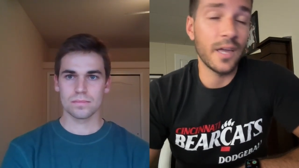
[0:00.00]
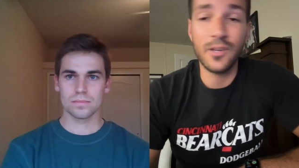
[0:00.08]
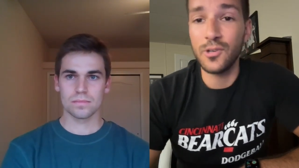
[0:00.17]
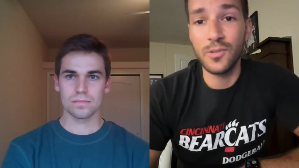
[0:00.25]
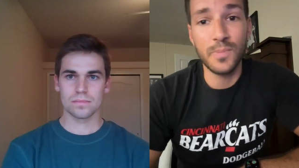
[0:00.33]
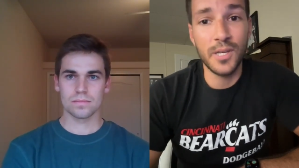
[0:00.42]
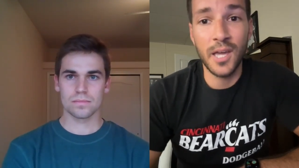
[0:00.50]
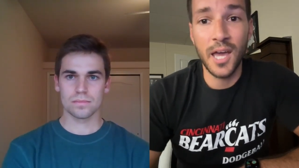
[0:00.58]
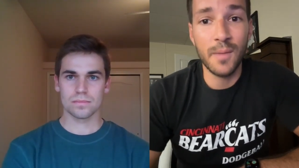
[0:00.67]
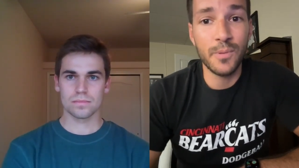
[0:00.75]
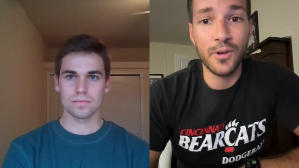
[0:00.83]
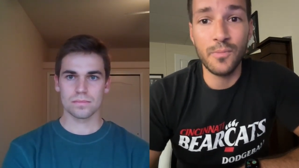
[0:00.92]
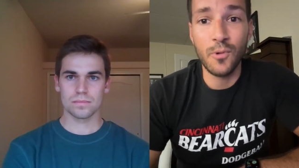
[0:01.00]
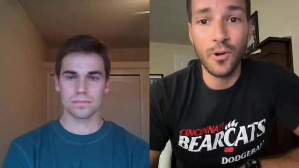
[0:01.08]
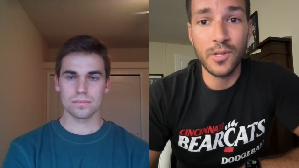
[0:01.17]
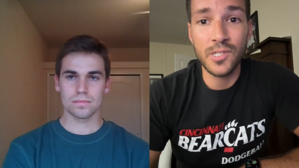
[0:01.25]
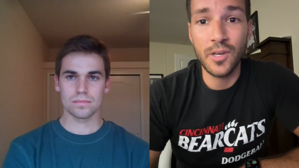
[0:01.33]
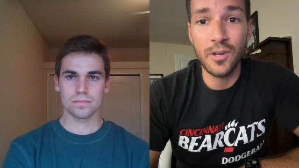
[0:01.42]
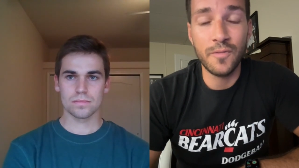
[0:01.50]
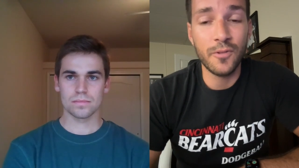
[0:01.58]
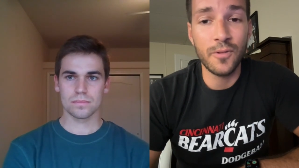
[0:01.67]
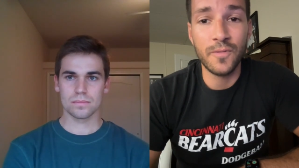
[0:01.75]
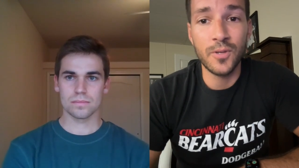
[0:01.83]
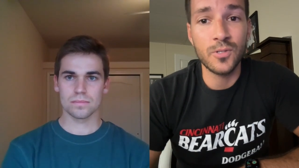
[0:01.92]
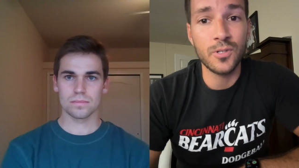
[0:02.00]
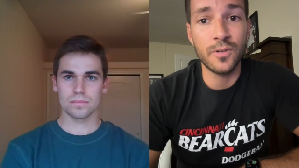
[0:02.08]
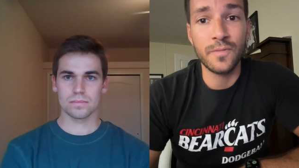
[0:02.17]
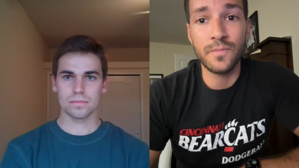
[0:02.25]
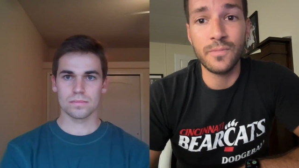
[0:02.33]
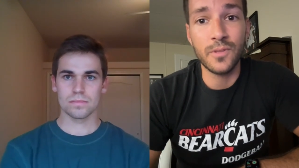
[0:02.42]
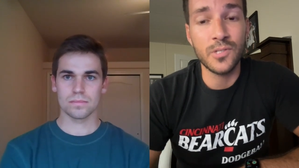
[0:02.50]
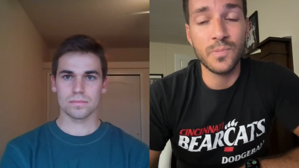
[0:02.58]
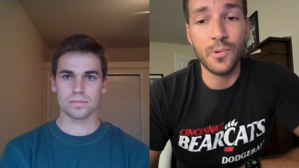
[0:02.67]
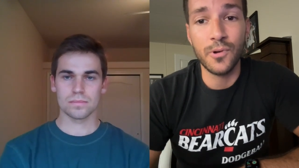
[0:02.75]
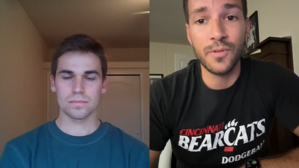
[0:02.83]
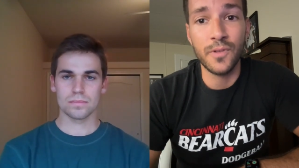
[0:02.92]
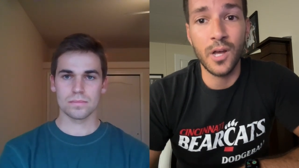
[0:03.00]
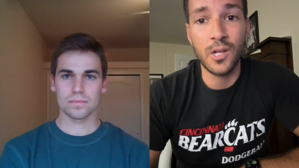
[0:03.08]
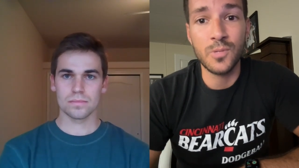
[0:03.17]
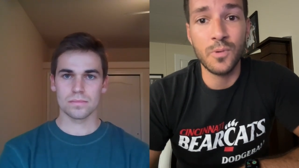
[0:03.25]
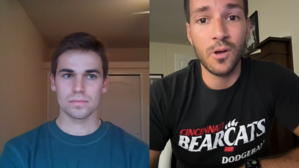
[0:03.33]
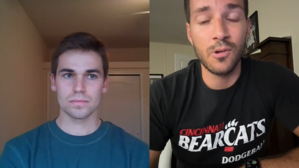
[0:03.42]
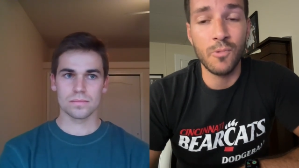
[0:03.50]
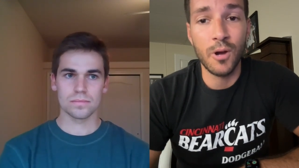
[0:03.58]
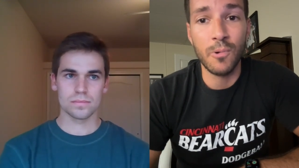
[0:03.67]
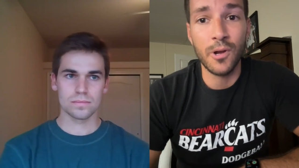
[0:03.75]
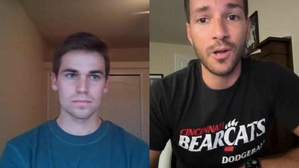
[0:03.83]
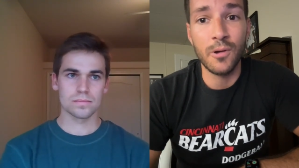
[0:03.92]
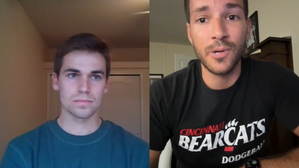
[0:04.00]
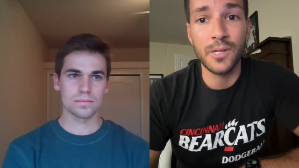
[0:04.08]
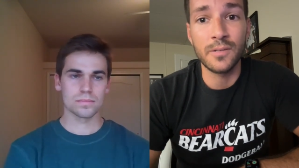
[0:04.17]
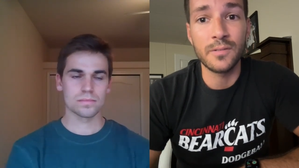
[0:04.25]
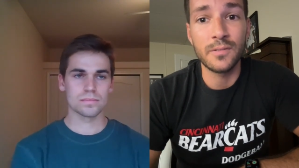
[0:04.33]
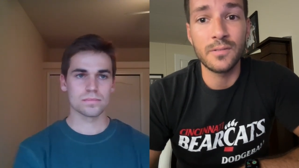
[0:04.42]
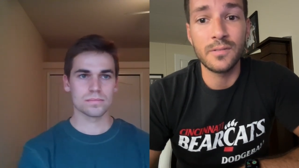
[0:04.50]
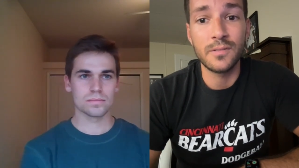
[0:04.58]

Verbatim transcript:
Speaker 1: I couldn't be happier and more excited for the future of the sport of dodgeball and where we're going.